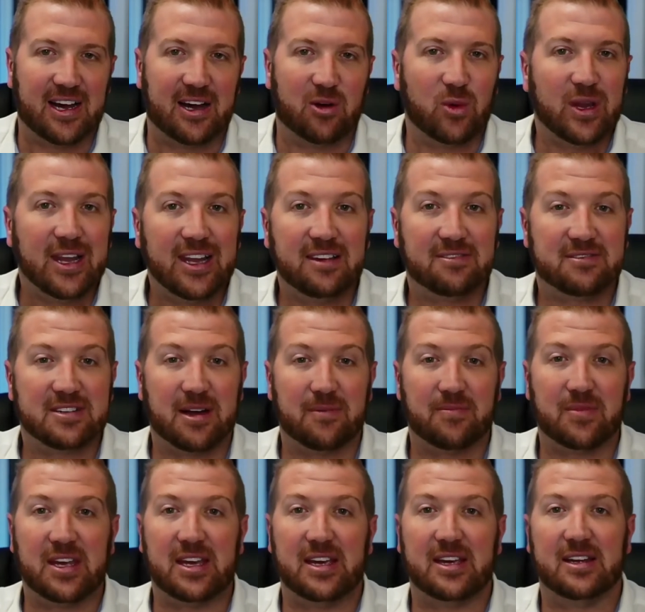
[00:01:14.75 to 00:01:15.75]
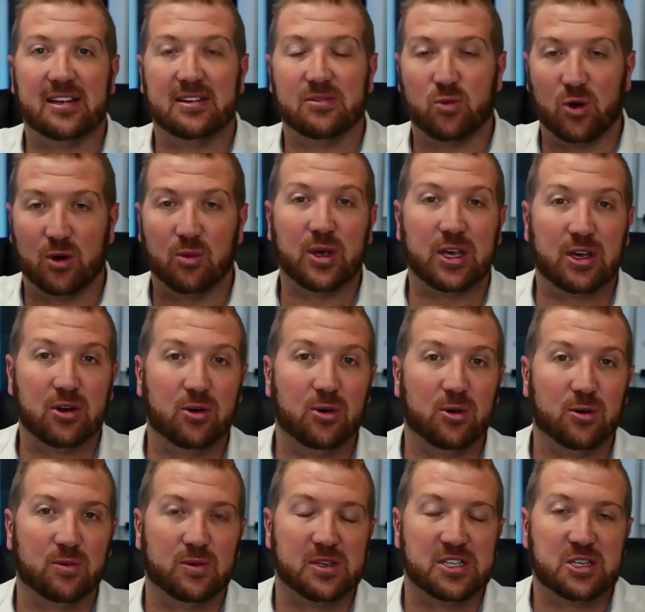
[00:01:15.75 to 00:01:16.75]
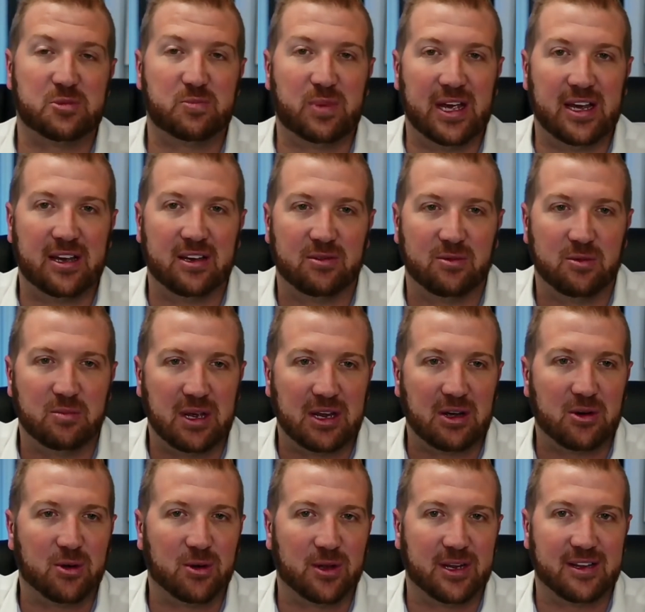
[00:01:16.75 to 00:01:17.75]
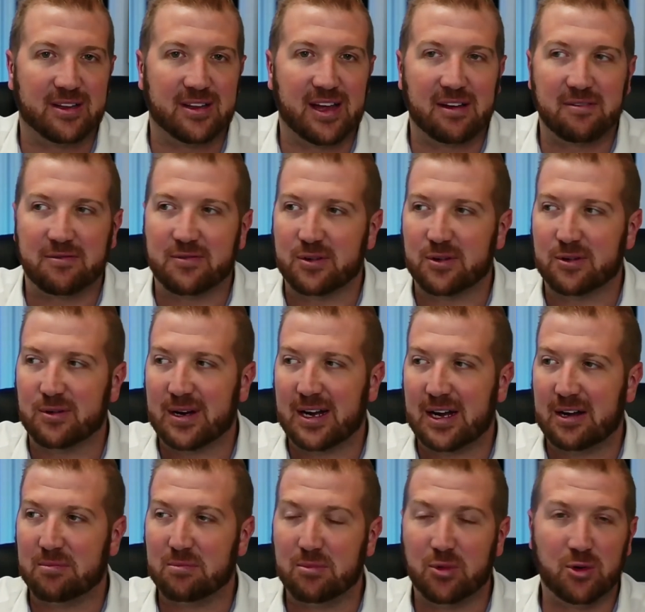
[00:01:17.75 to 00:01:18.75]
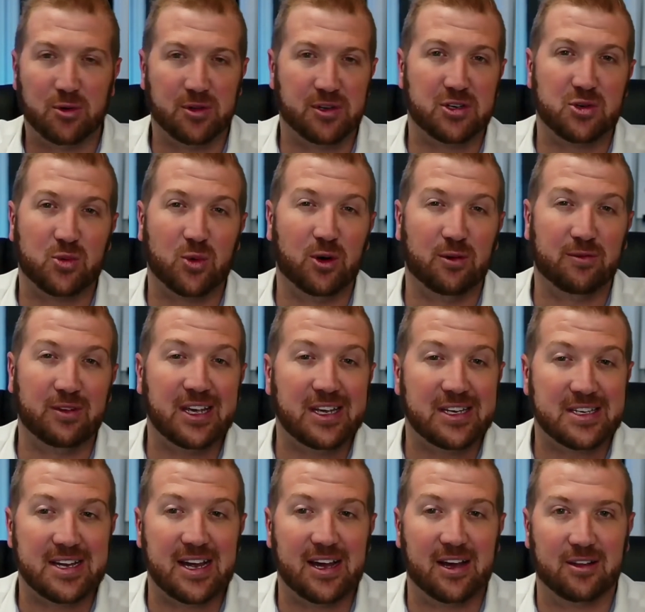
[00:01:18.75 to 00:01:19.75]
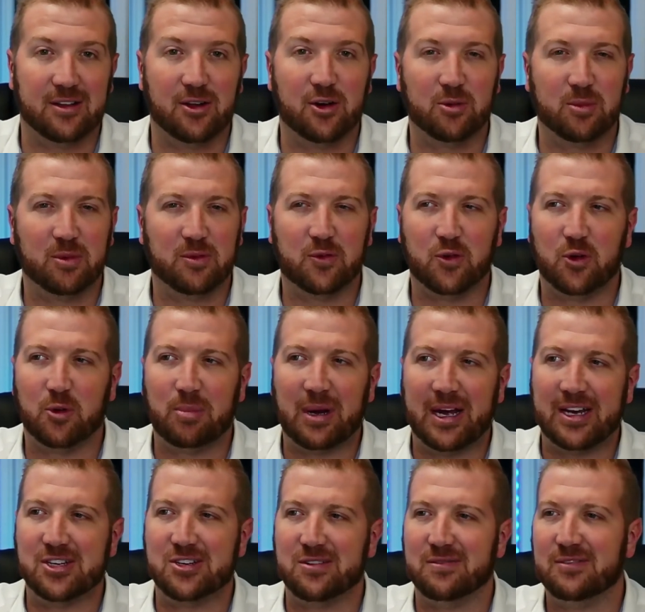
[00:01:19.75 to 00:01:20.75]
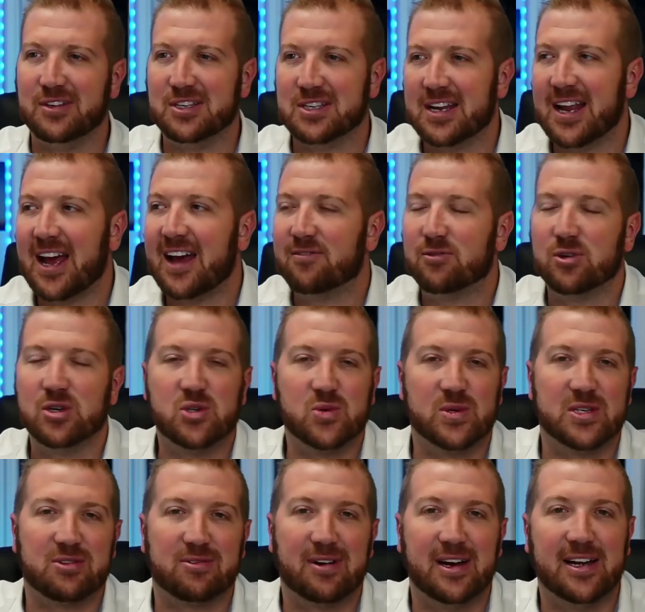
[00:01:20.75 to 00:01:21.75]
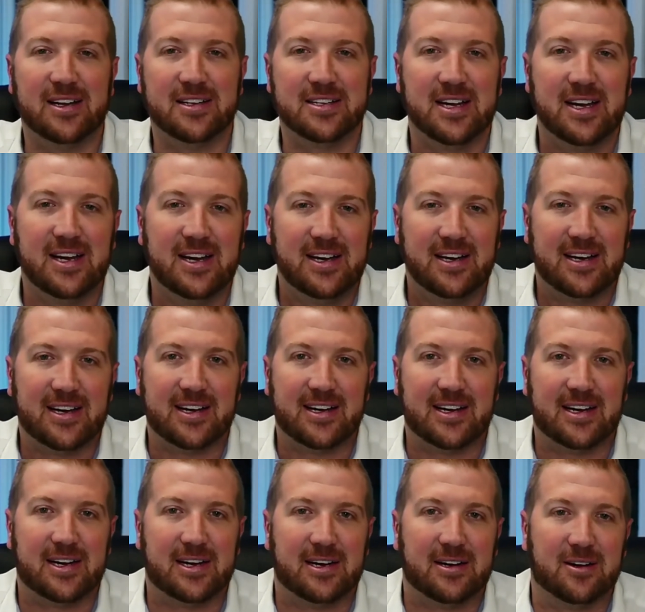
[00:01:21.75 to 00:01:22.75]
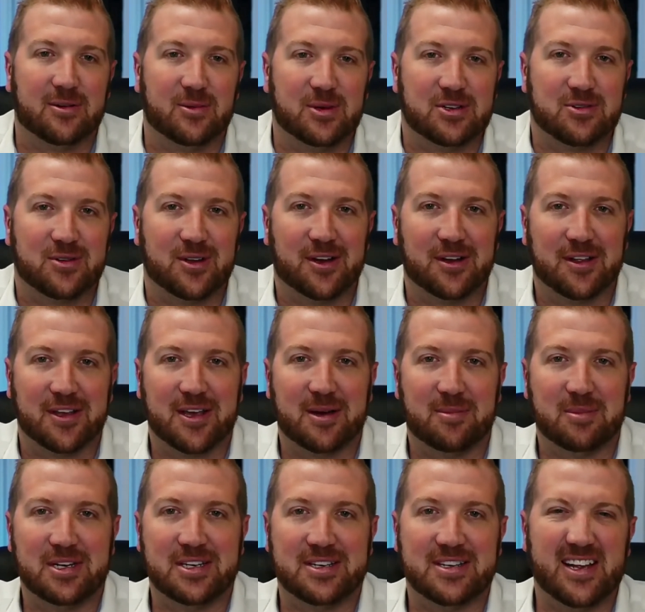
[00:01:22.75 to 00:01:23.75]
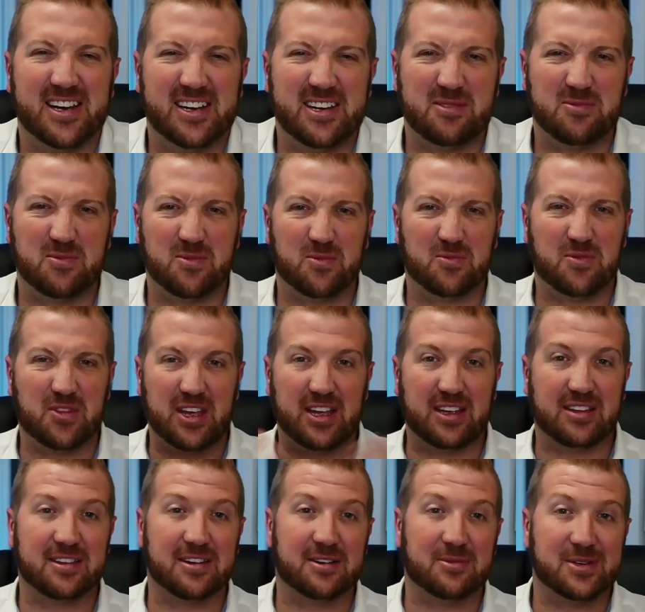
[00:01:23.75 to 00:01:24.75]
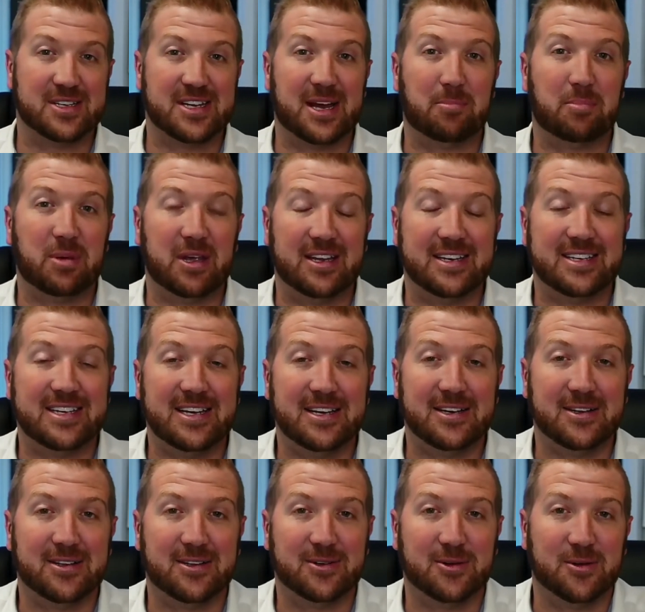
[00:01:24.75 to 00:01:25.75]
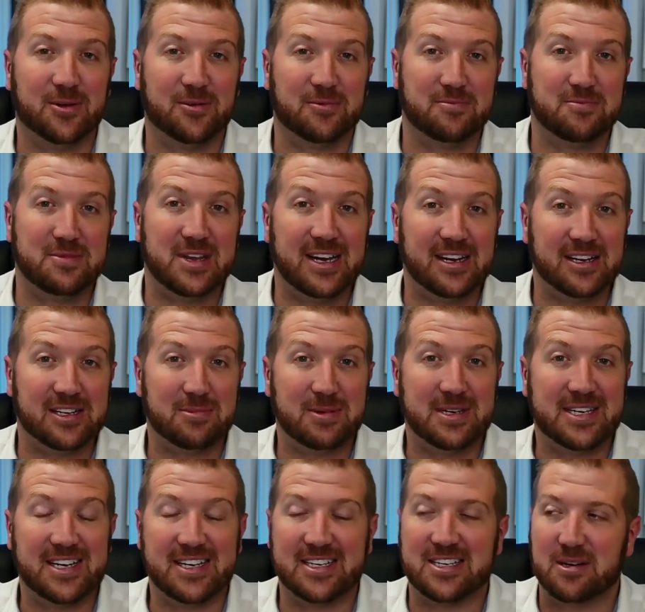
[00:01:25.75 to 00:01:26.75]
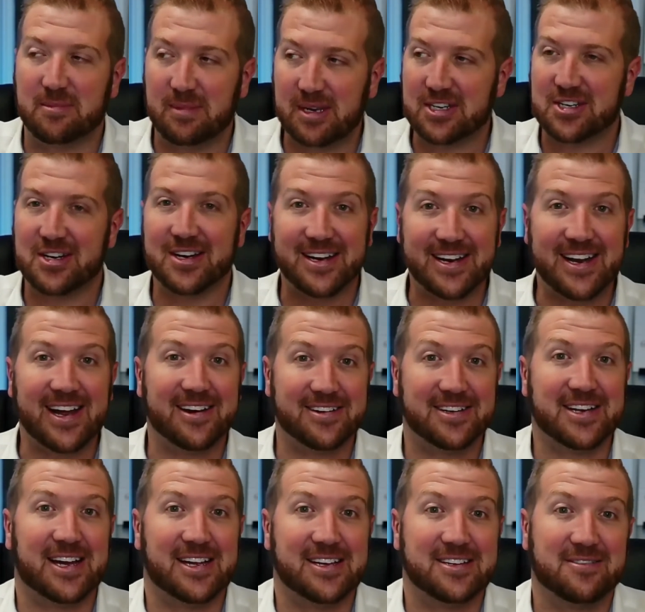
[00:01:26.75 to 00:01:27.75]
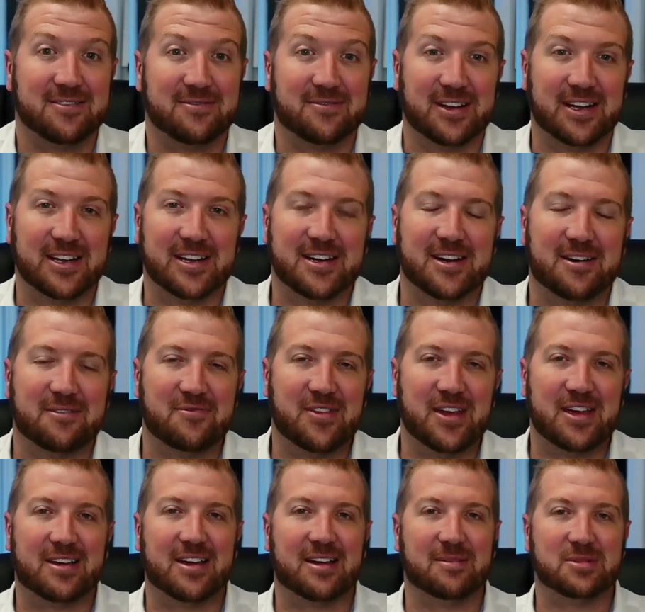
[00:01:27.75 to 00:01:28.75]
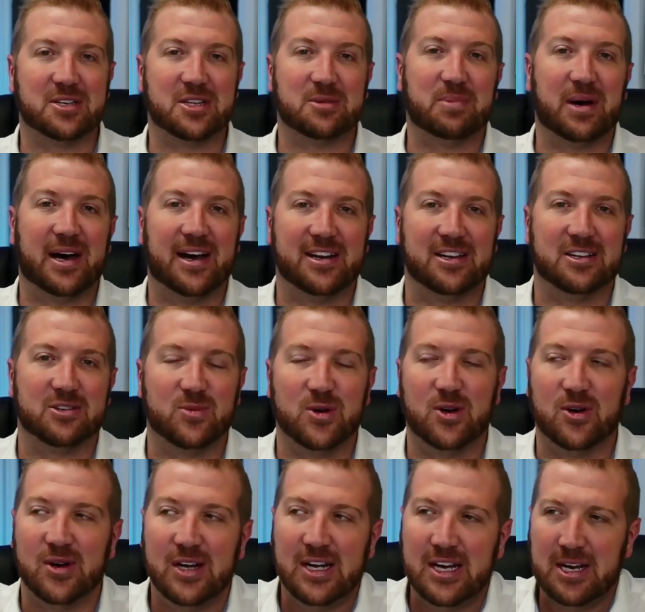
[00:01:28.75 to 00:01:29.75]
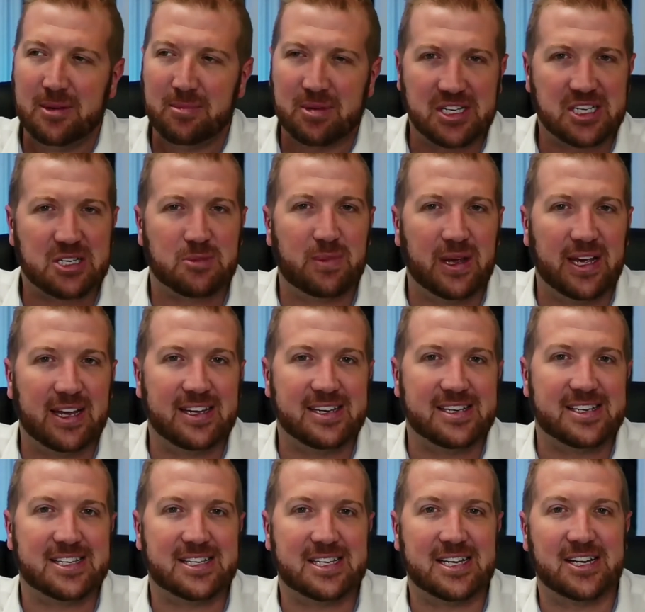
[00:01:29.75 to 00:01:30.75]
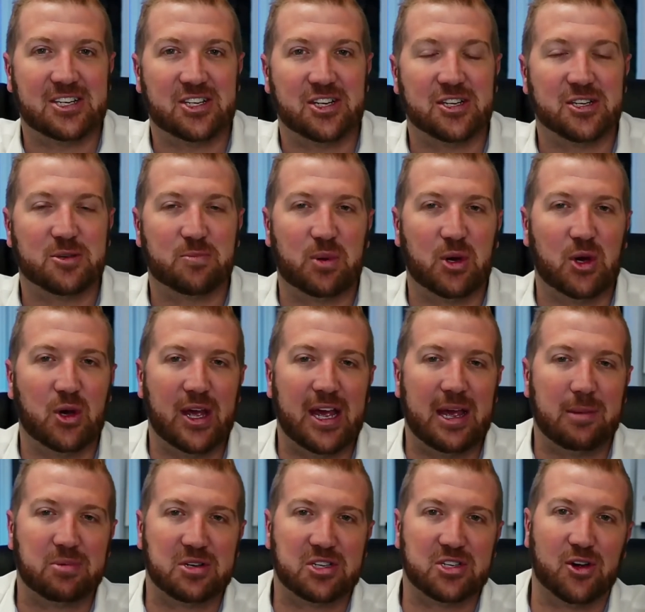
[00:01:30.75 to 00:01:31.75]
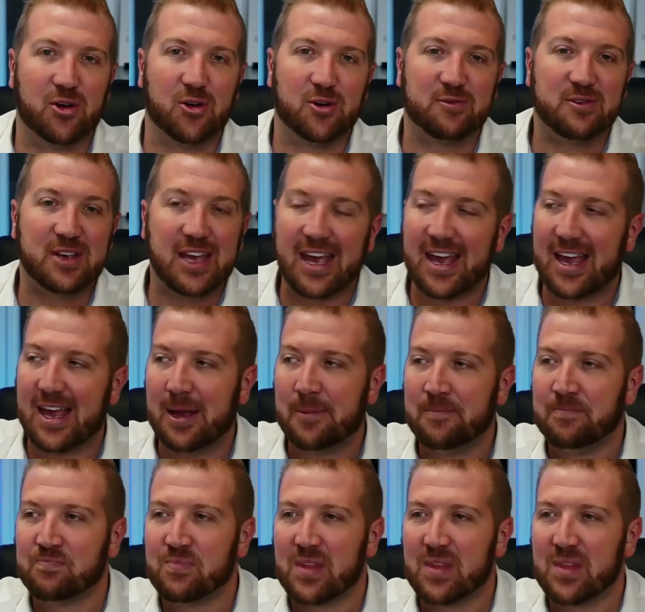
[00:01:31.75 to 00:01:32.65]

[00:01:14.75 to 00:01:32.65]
We lift up their what we call spec. We've been calling it that for more than 12 years now, long before patient visit average was around. I went to a lot of the companies and they didn't think that it was that big a deal or needed to be tested and measured. And nowadays, funnily enough, they come to the party as well. But spec is sessions per episode of care.